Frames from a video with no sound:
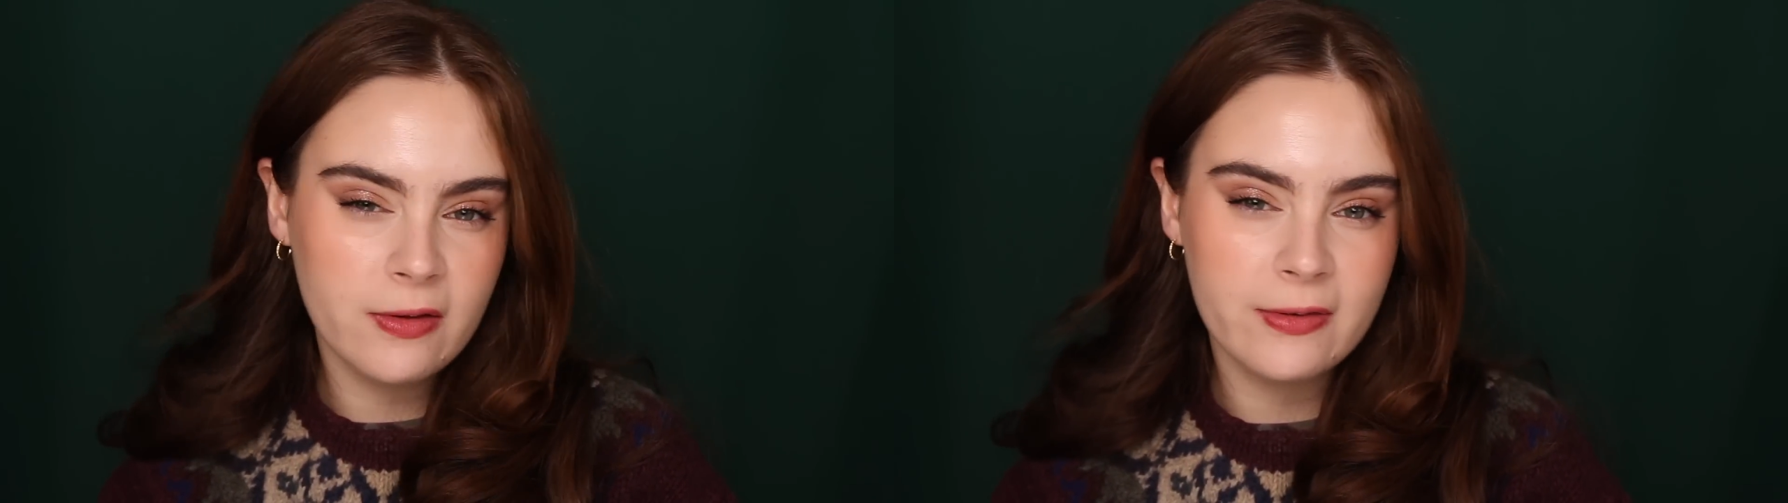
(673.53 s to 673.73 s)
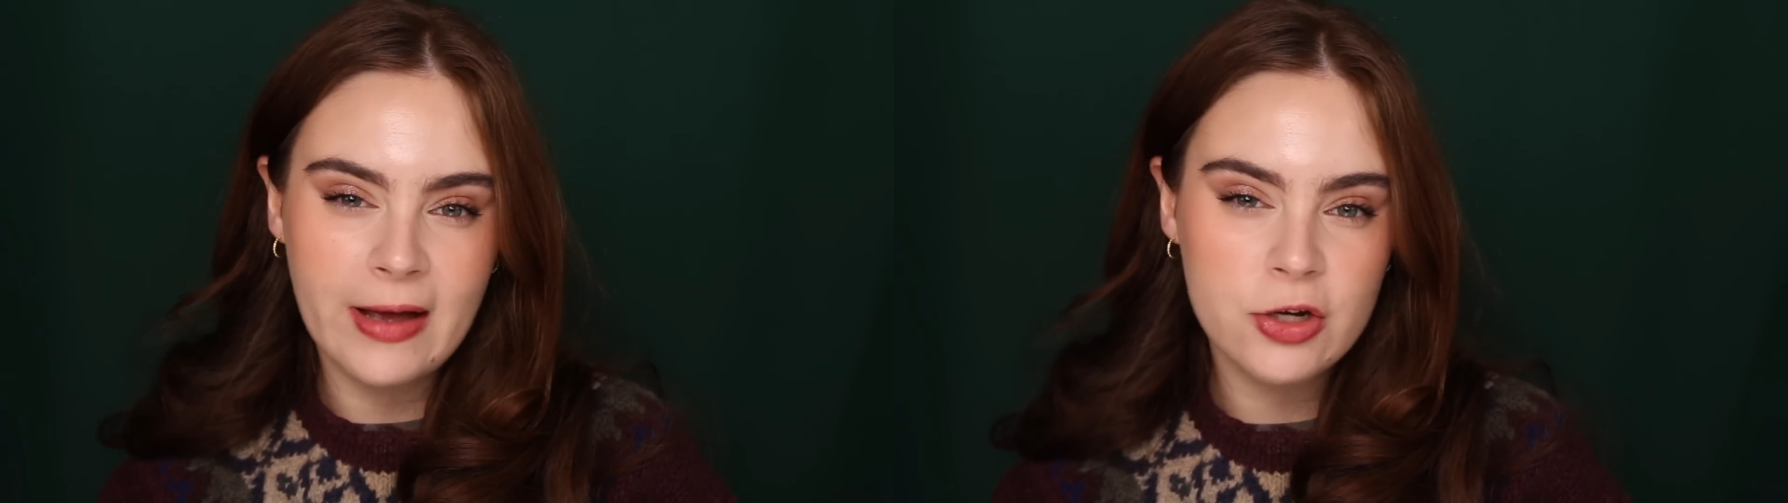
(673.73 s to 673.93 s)

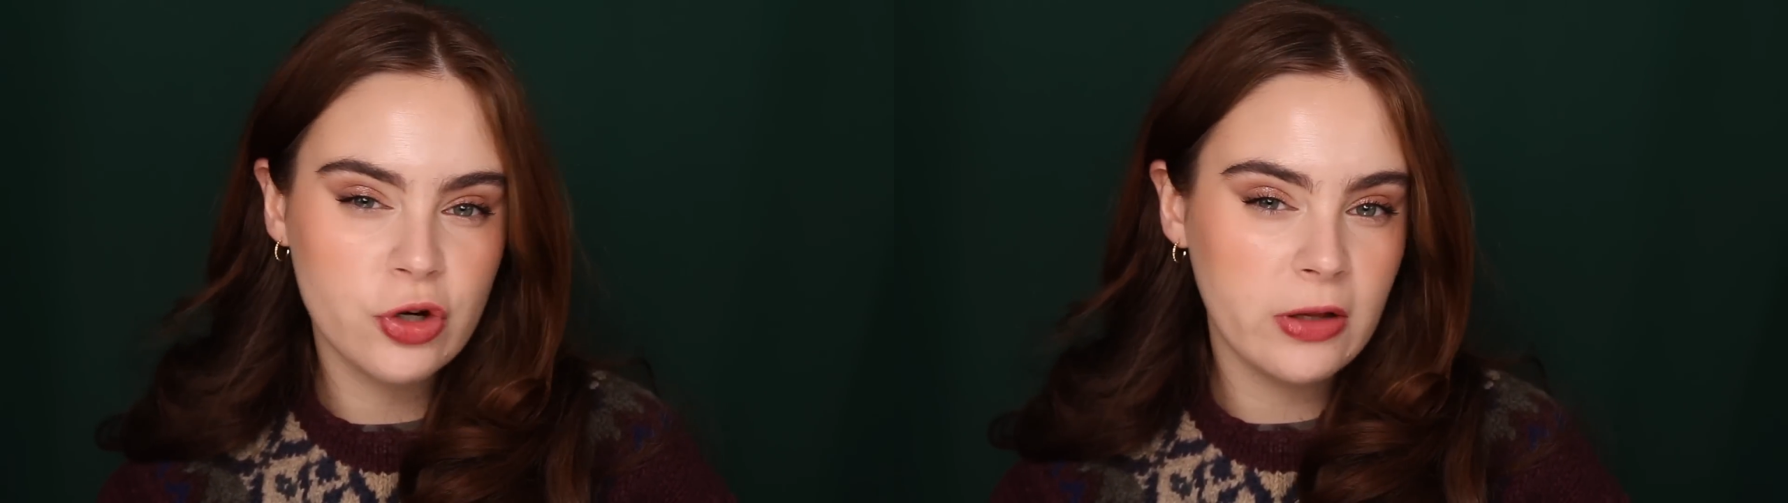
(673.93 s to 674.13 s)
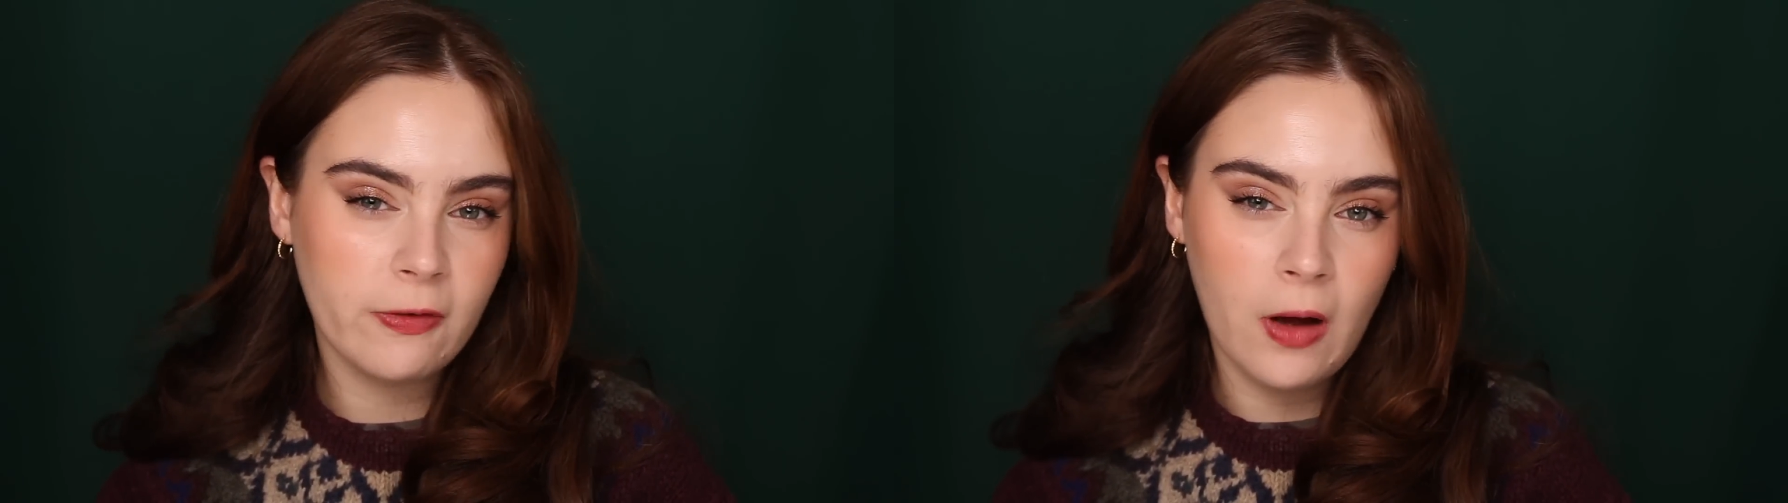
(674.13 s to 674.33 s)

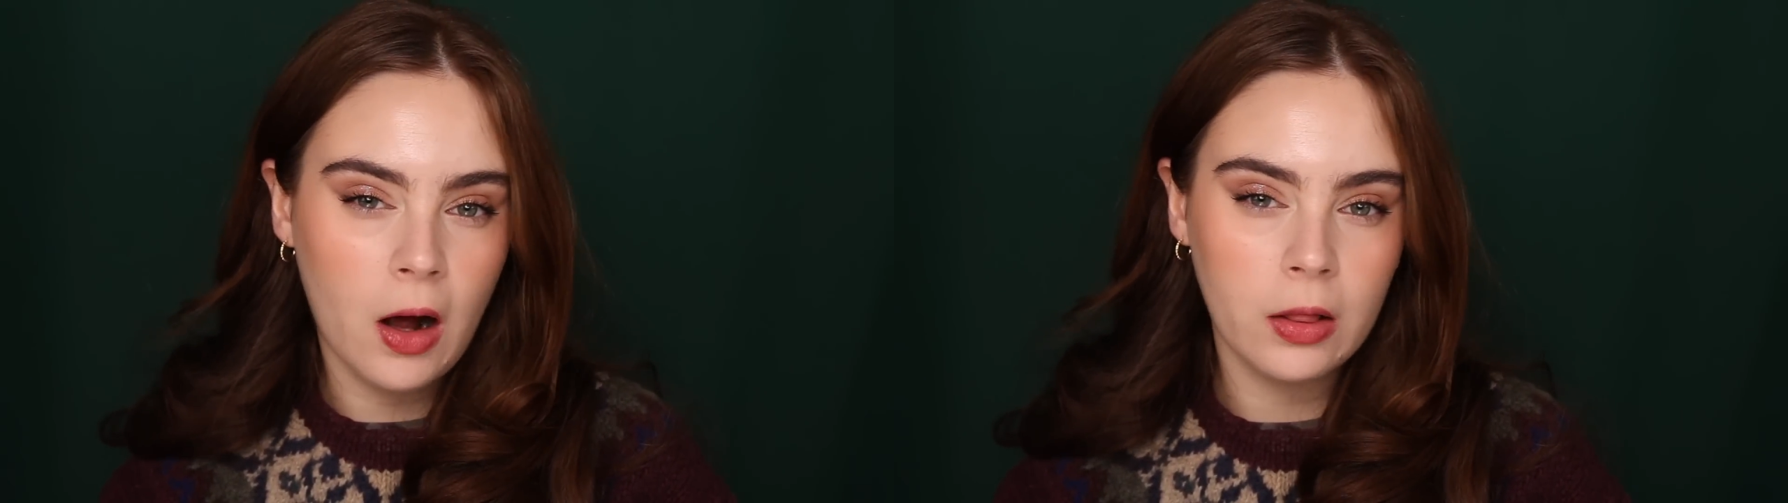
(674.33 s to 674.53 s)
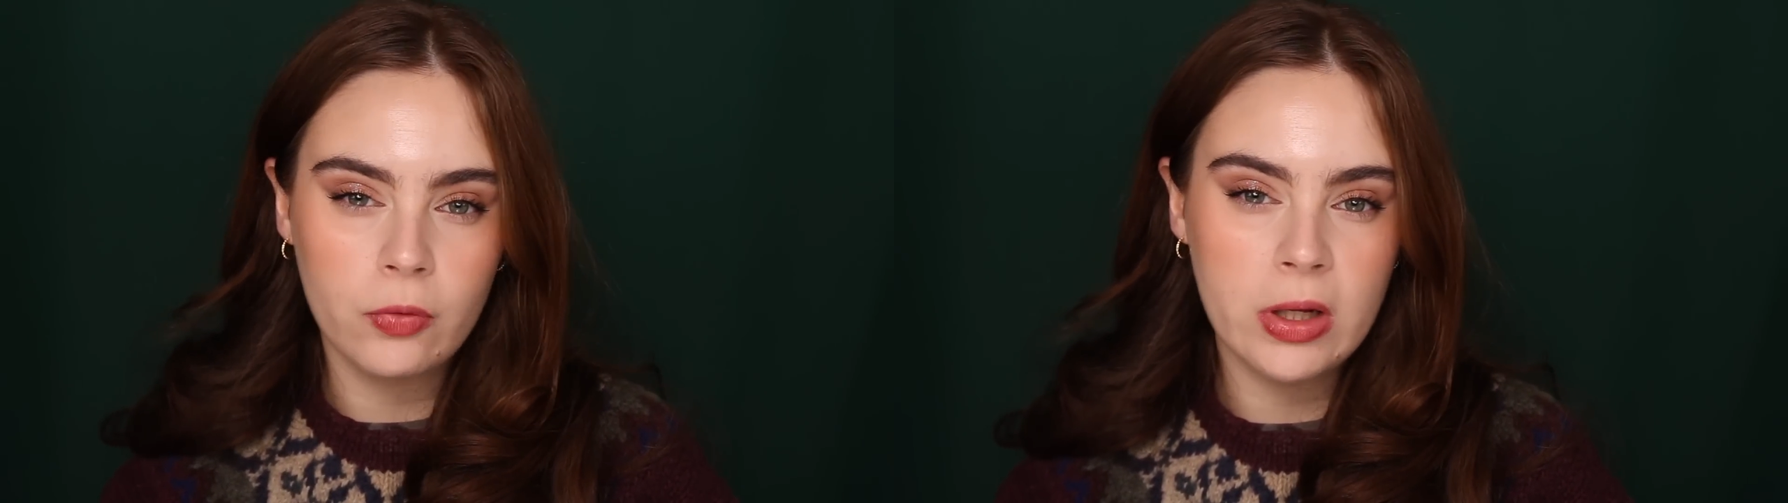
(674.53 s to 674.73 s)
exaggerates the
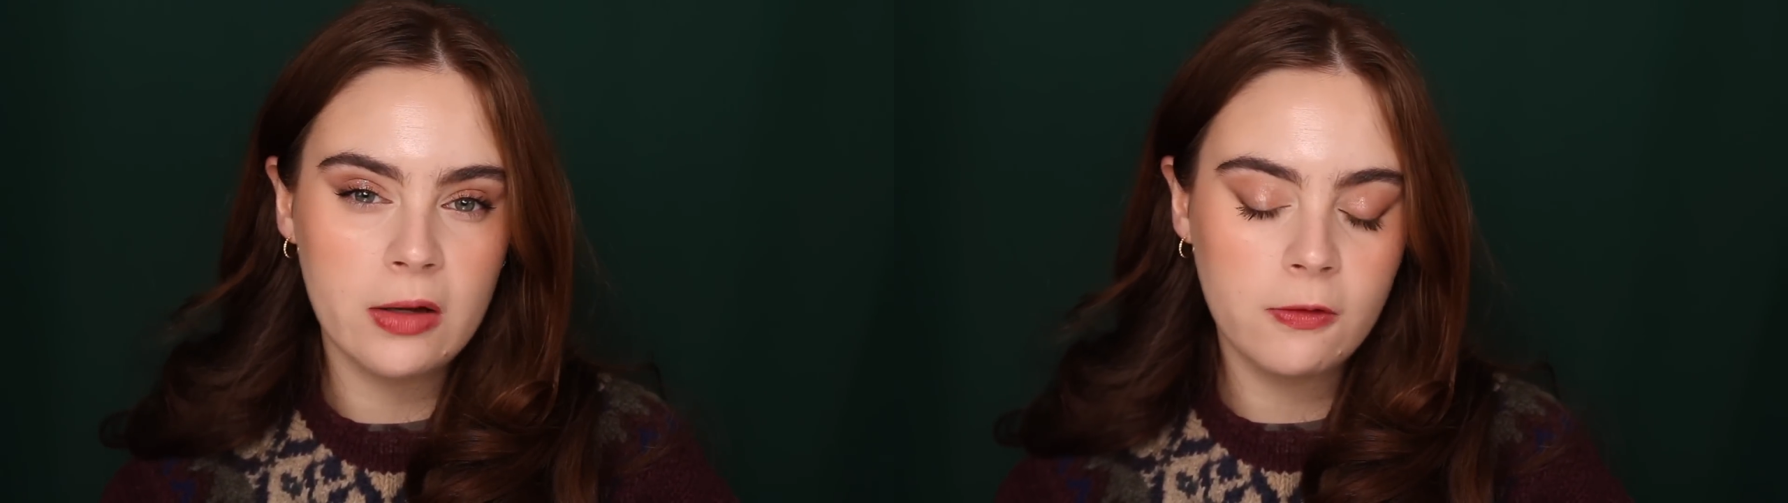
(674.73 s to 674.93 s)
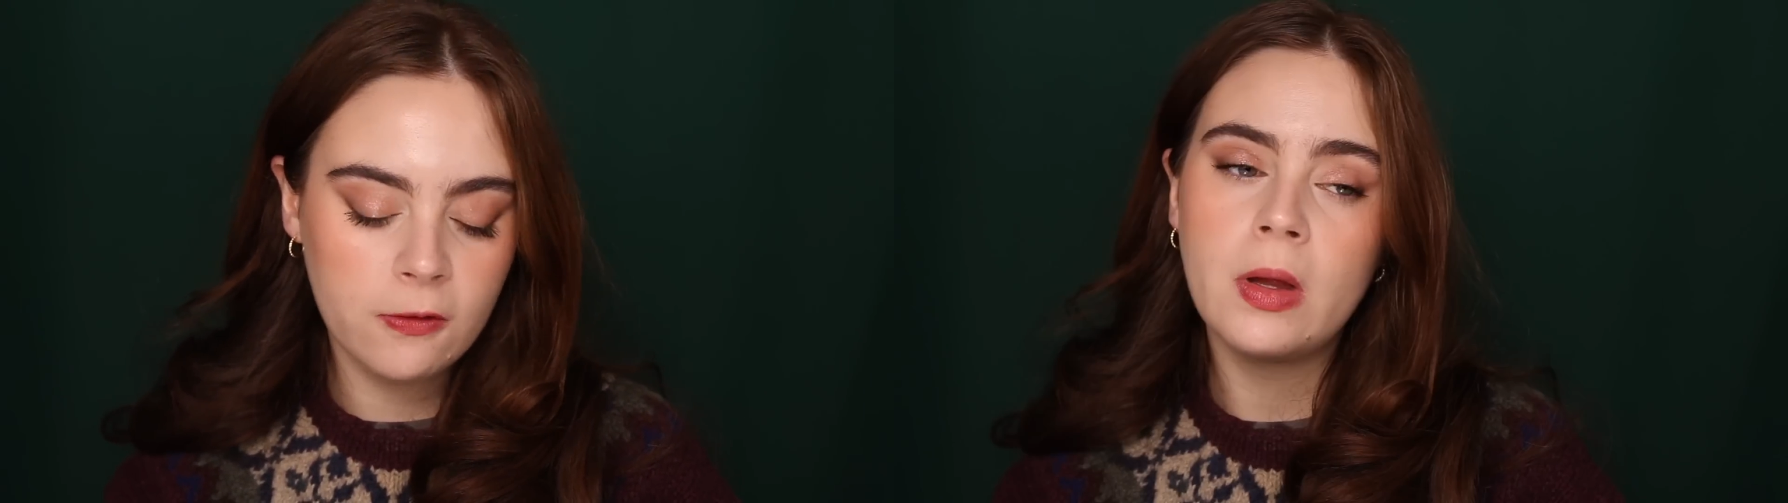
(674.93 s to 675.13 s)

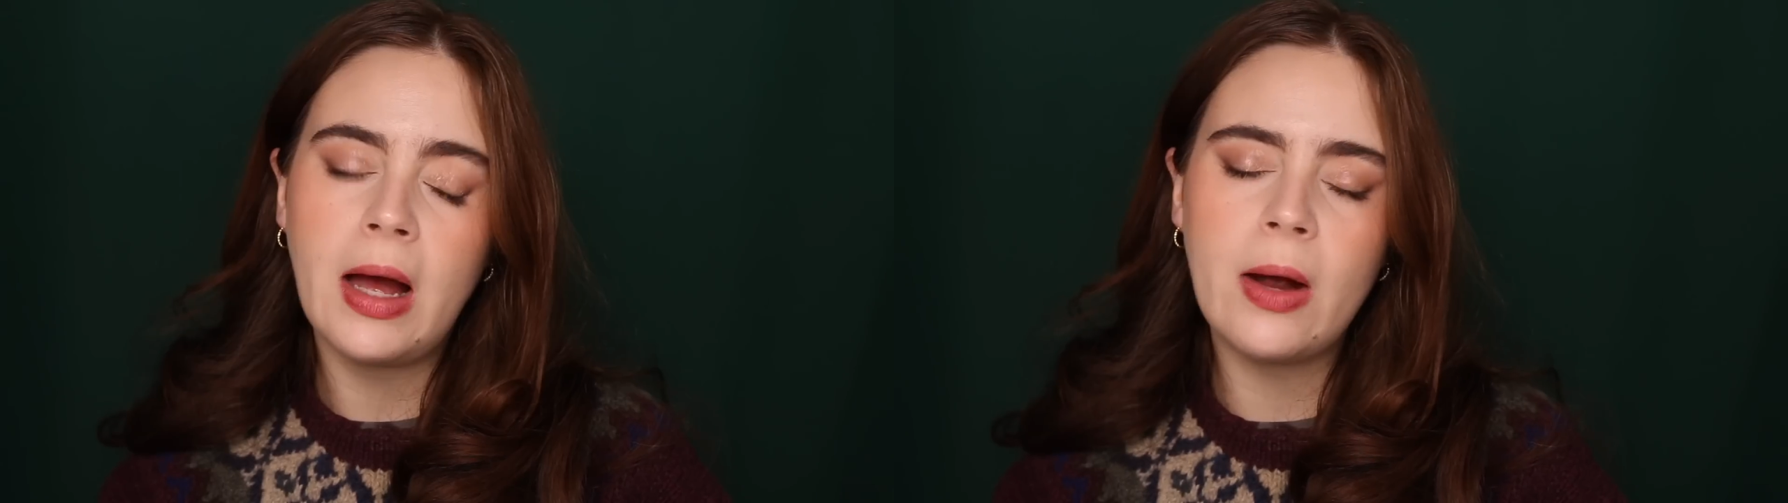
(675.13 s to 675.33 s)
hollowness.